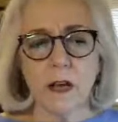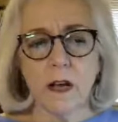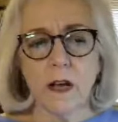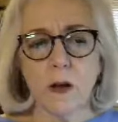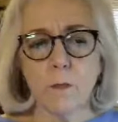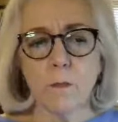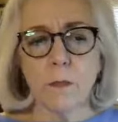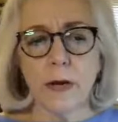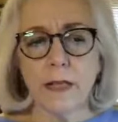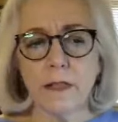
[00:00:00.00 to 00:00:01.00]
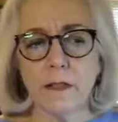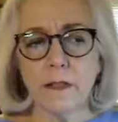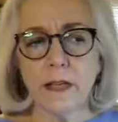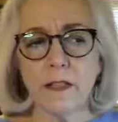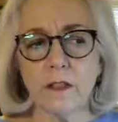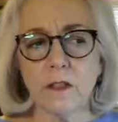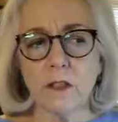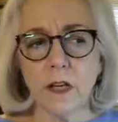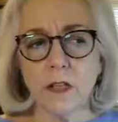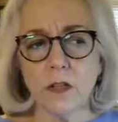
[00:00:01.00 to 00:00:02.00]
but
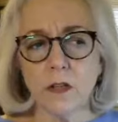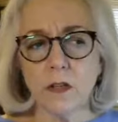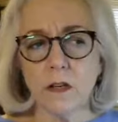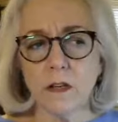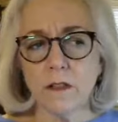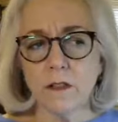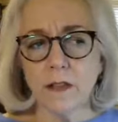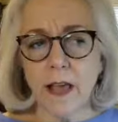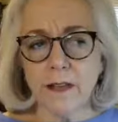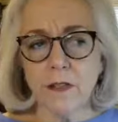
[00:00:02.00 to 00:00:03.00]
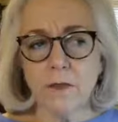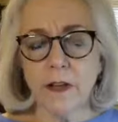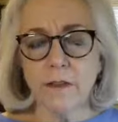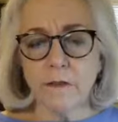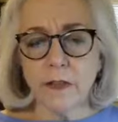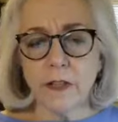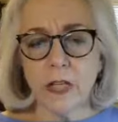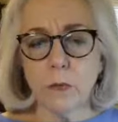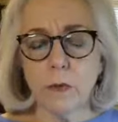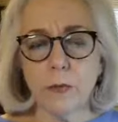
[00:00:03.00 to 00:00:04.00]
it's such a satisfying
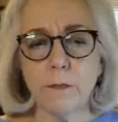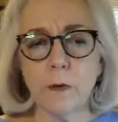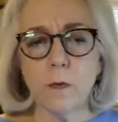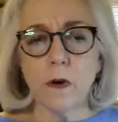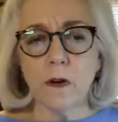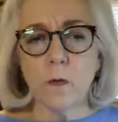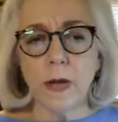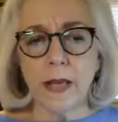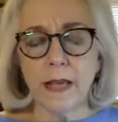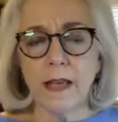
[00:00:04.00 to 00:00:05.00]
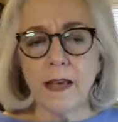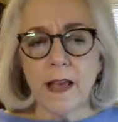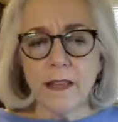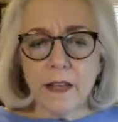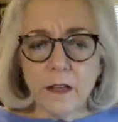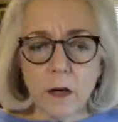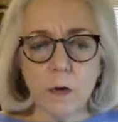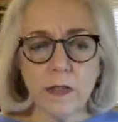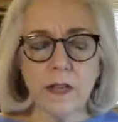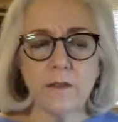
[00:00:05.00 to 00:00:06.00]
feeling when people walk away and they know
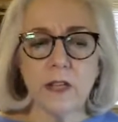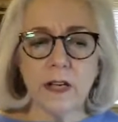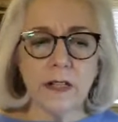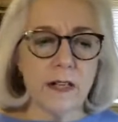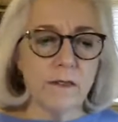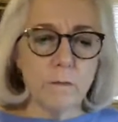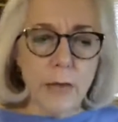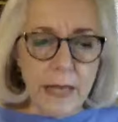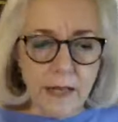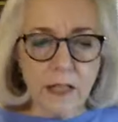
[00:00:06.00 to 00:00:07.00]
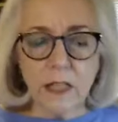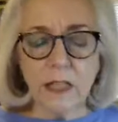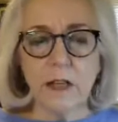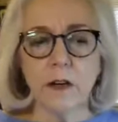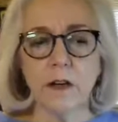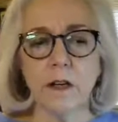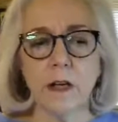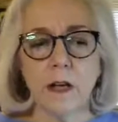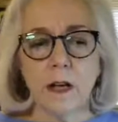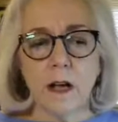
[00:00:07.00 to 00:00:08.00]
what they've done, and I've made it clear
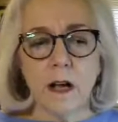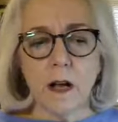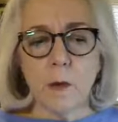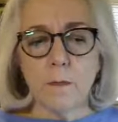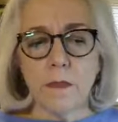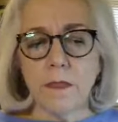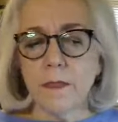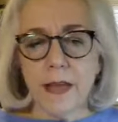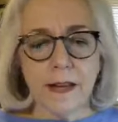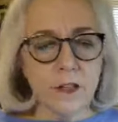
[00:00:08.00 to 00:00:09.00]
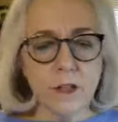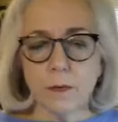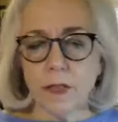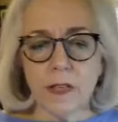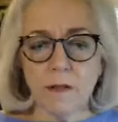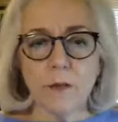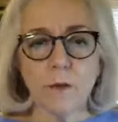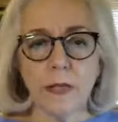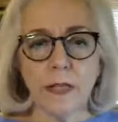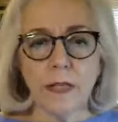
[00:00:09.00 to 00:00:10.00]
that I just want to keep
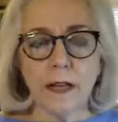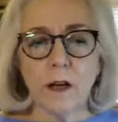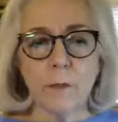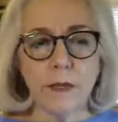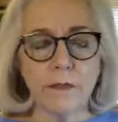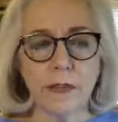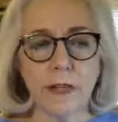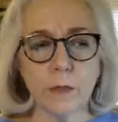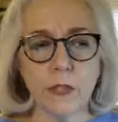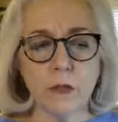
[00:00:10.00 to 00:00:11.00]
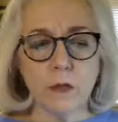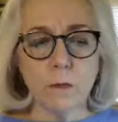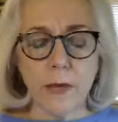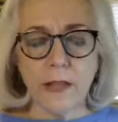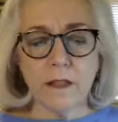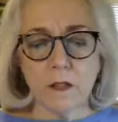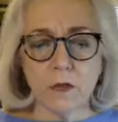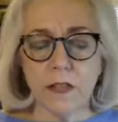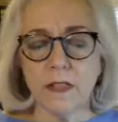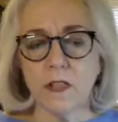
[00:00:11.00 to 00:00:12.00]
doing it and helping families to make this
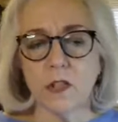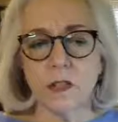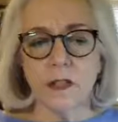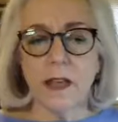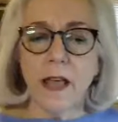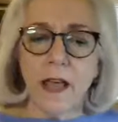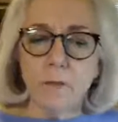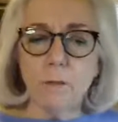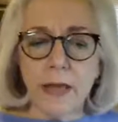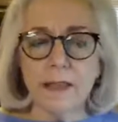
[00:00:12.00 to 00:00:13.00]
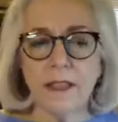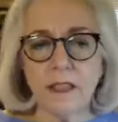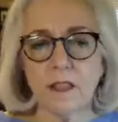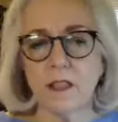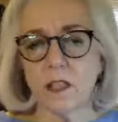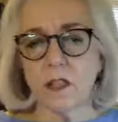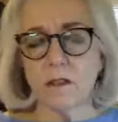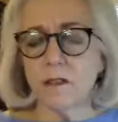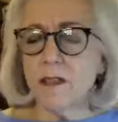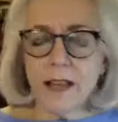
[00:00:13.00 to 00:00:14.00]
transition and make these
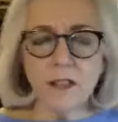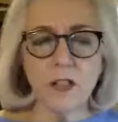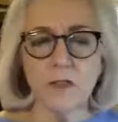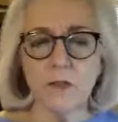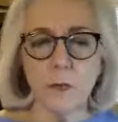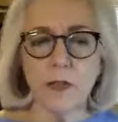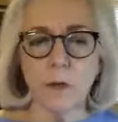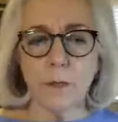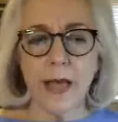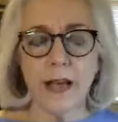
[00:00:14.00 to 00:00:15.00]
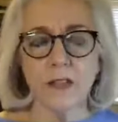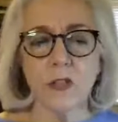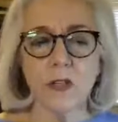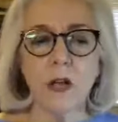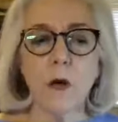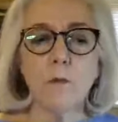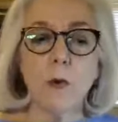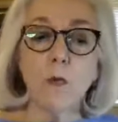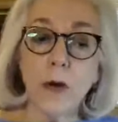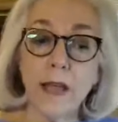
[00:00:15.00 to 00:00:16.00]
decisions, not just for when they're passed,
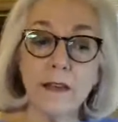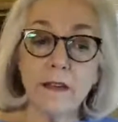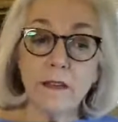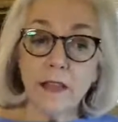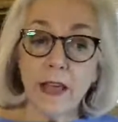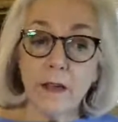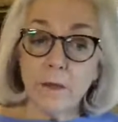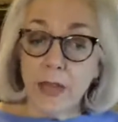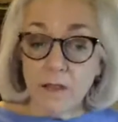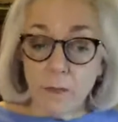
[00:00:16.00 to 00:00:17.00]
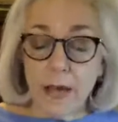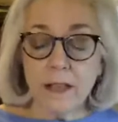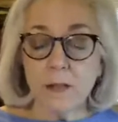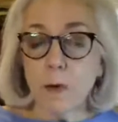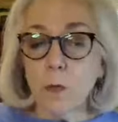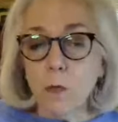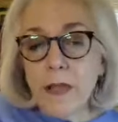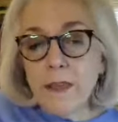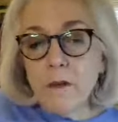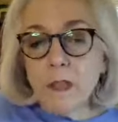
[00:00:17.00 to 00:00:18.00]
but when they have passed, but
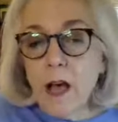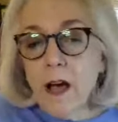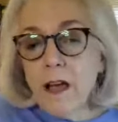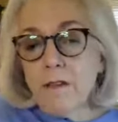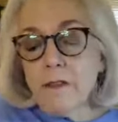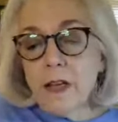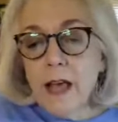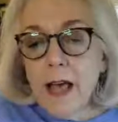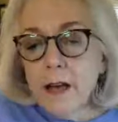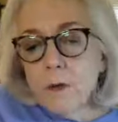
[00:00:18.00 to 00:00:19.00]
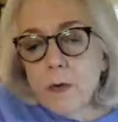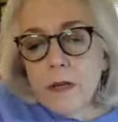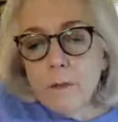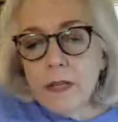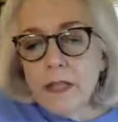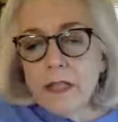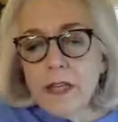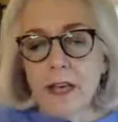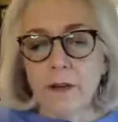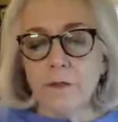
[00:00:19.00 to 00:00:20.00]
when they're alive. How do we begin
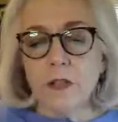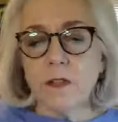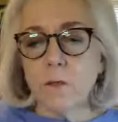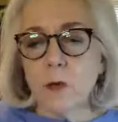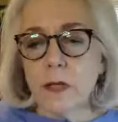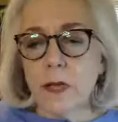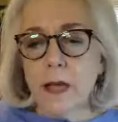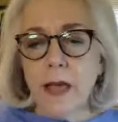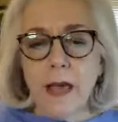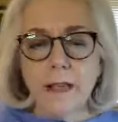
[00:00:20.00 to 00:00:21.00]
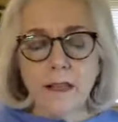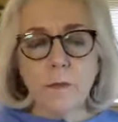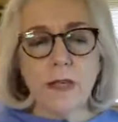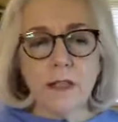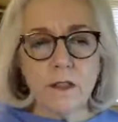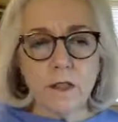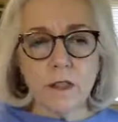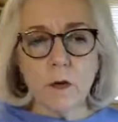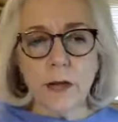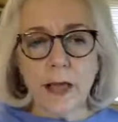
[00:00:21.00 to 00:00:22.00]
to care for someone as they begin to
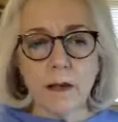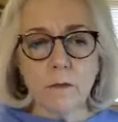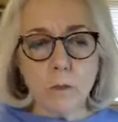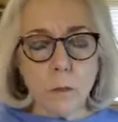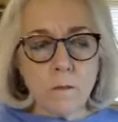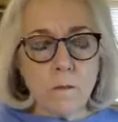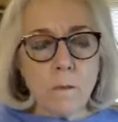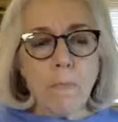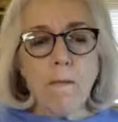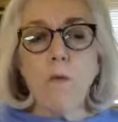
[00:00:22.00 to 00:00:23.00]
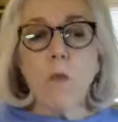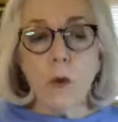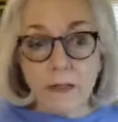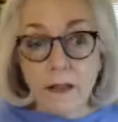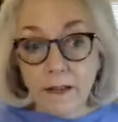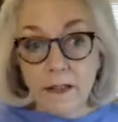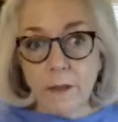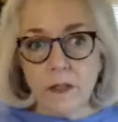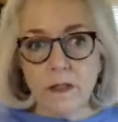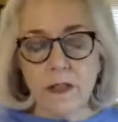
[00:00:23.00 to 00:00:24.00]
slow down? What
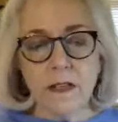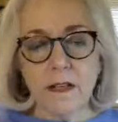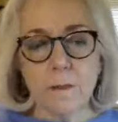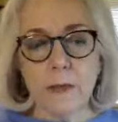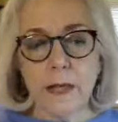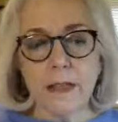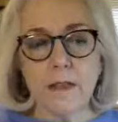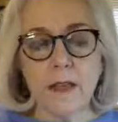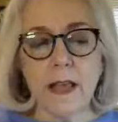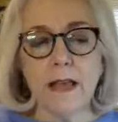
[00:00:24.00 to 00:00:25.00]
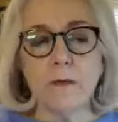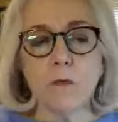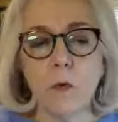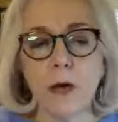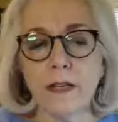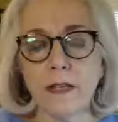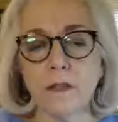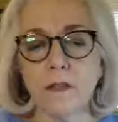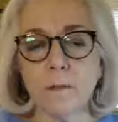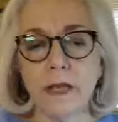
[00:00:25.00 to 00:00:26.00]
documents do they need in place, and what
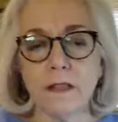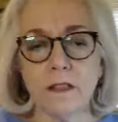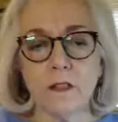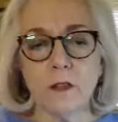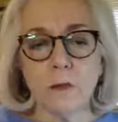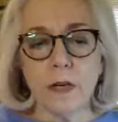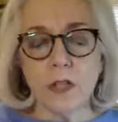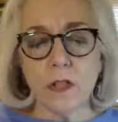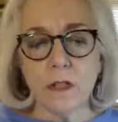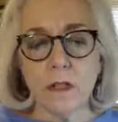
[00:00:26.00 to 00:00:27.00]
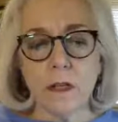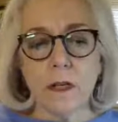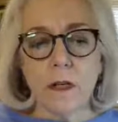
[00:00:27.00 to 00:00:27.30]
is going to make the situation